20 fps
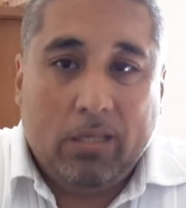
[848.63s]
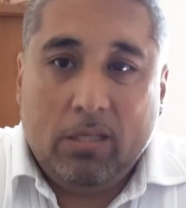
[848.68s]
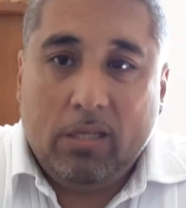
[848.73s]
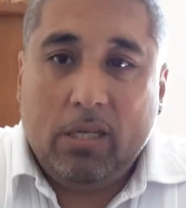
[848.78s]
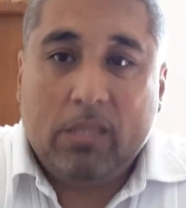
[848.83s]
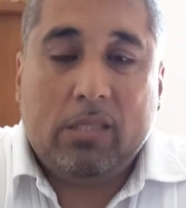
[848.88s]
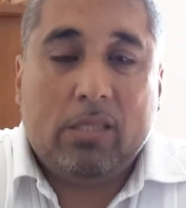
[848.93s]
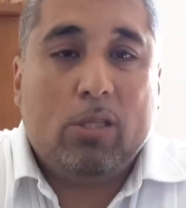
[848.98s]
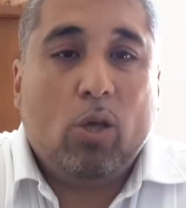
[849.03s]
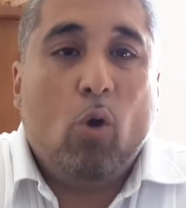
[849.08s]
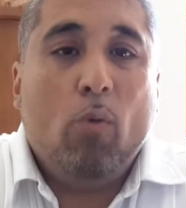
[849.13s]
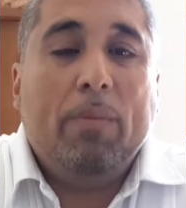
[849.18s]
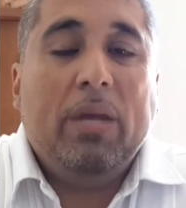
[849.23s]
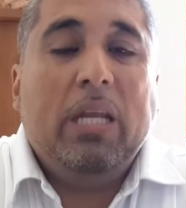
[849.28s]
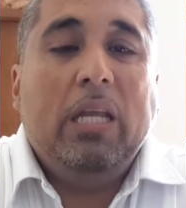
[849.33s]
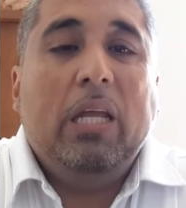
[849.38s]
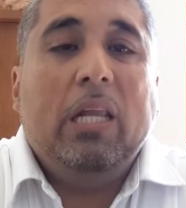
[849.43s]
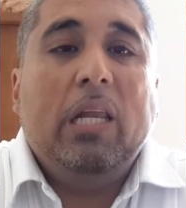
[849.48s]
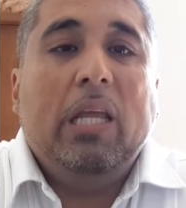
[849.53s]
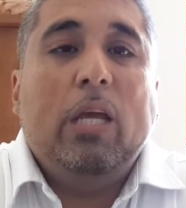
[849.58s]
It's so
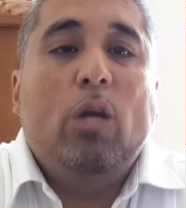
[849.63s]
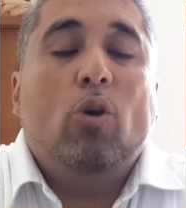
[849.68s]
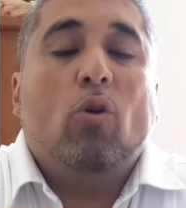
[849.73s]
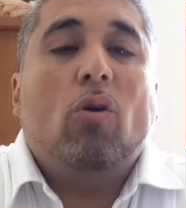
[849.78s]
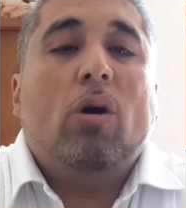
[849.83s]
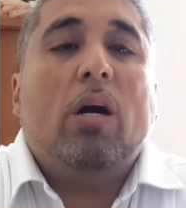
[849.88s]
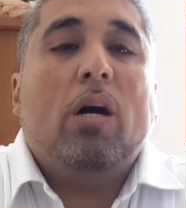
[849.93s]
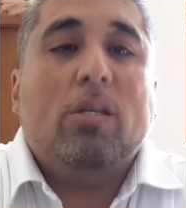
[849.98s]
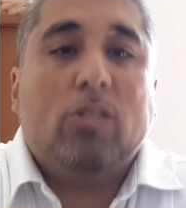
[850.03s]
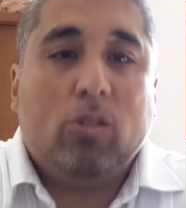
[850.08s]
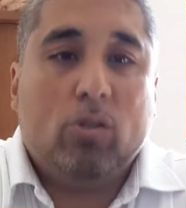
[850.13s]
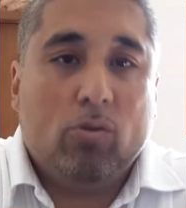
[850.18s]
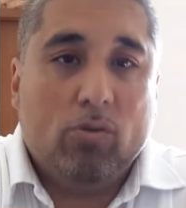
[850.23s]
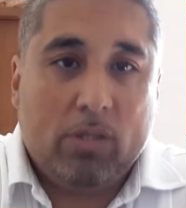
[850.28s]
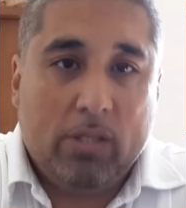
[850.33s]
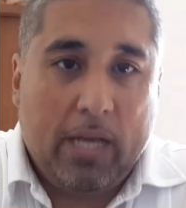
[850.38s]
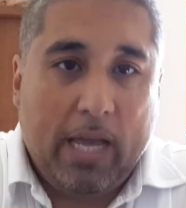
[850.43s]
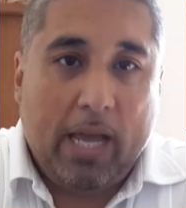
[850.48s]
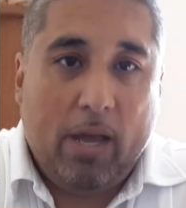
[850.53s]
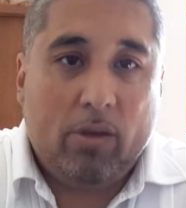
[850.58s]
many legal hustles
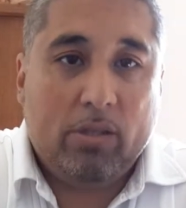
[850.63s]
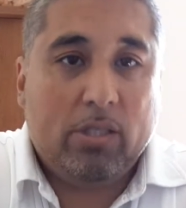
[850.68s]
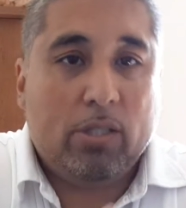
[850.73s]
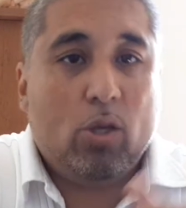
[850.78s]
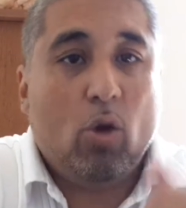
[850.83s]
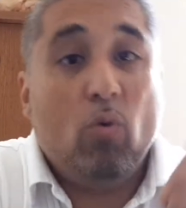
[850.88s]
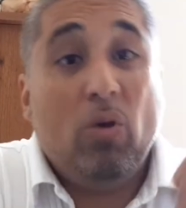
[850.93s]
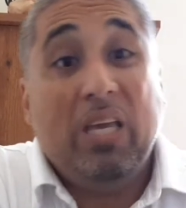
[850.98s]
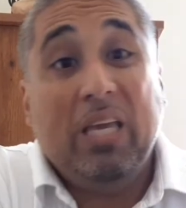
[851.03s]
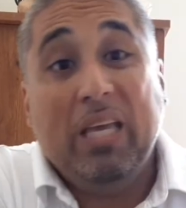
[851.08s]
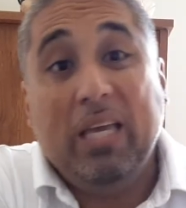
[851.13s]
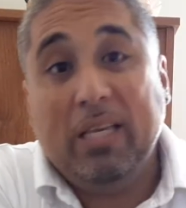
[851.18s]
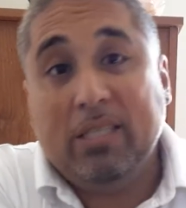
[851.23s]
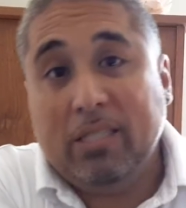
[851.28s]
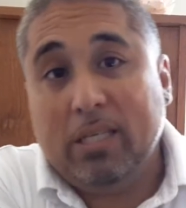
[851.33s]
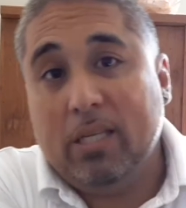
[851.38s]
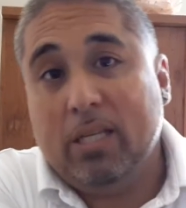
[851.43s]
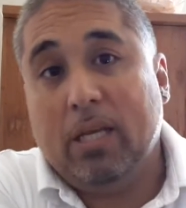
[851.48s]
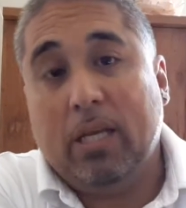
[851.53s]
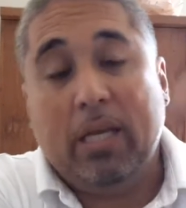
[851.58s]
now. It's so
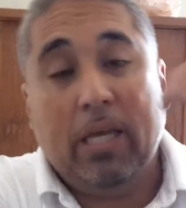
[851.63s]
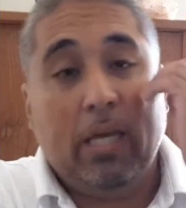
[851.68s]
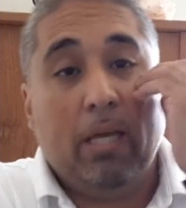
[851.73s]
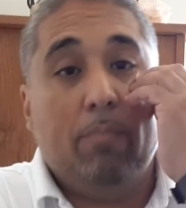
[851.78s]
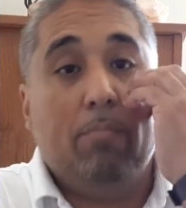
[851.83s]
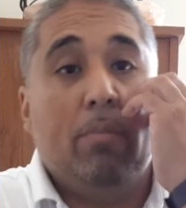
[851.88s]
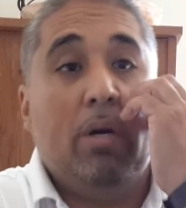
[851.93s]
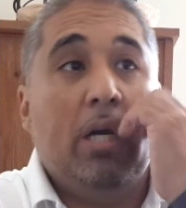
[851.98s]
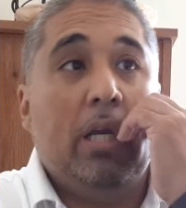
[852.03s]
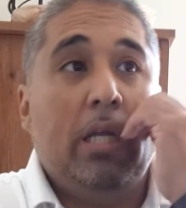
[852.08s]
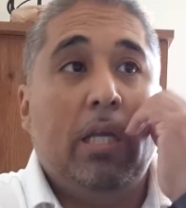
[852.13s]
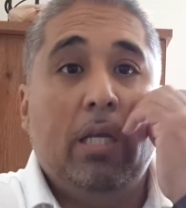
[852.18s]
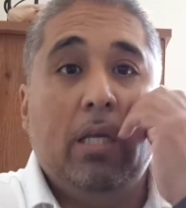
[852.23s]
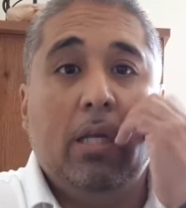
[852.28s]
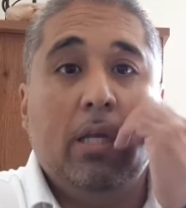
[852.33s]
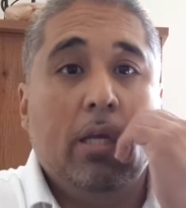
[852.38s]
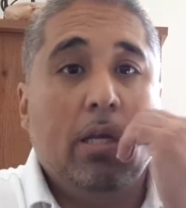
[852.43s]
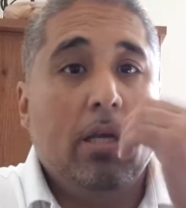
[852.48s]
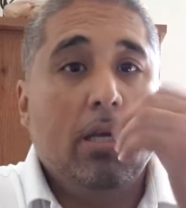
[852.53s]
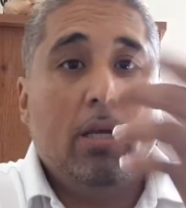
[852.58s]
easy to get money
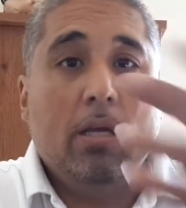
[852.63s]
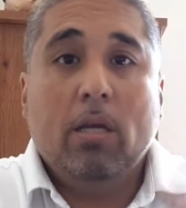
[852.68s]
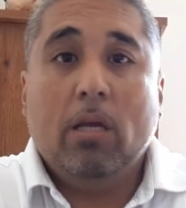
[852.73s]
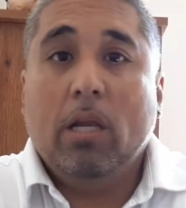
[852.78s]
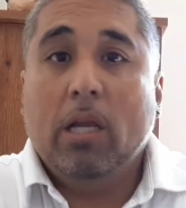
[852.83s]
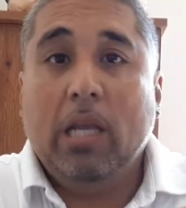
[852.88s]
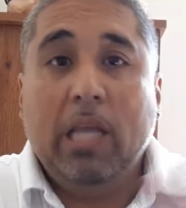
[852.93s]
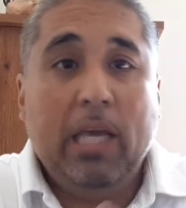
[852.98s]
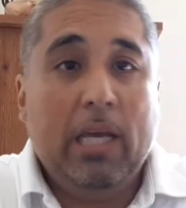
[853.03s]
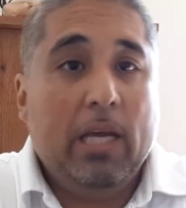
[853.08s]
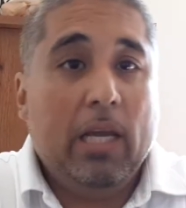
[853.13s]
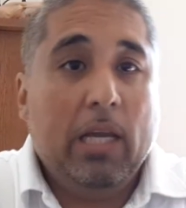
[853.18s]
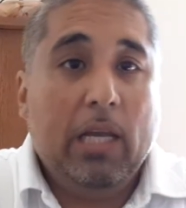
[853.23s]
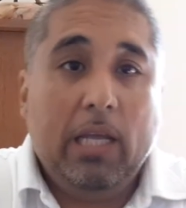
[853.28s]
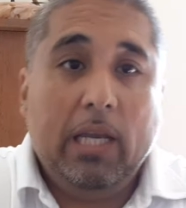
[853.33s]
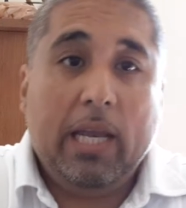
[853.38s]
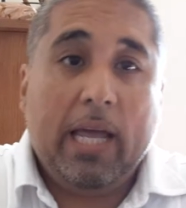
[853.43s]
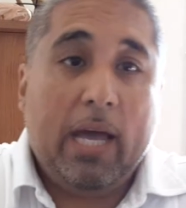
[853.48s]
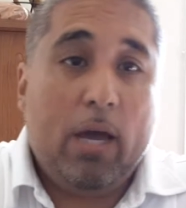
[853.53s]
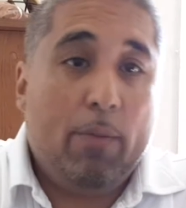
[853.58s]
legally
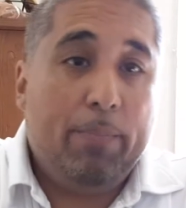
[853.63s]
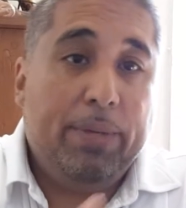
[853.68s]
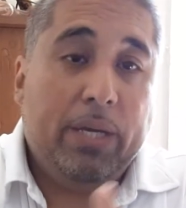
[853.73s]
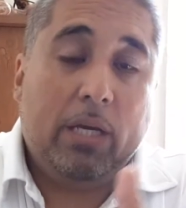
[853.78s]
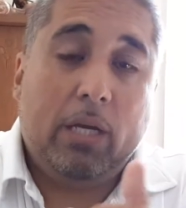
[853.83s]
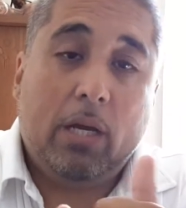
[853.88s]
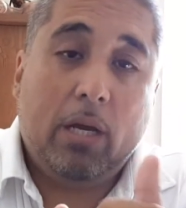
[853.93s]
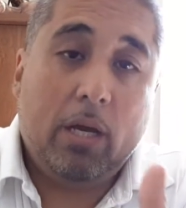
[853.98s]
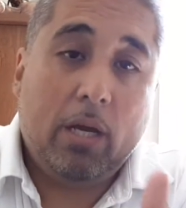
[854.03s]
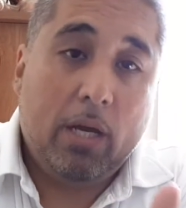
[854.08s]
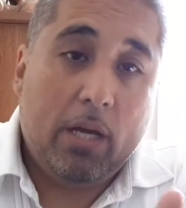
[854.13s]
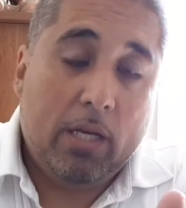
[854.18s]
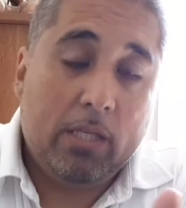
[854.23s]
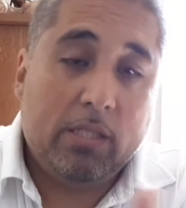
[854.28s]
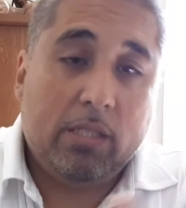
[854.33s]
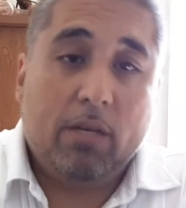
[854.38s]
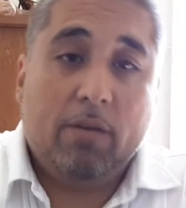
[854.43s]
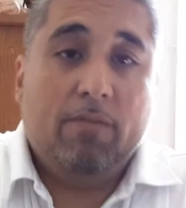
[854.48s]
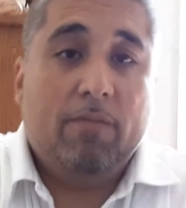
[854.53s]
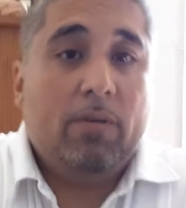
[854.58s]
now
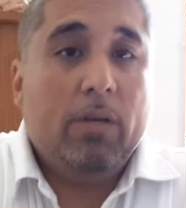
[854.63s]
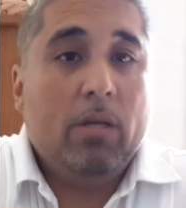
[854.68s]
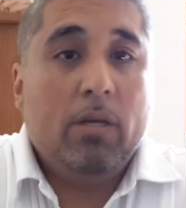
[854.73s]
because of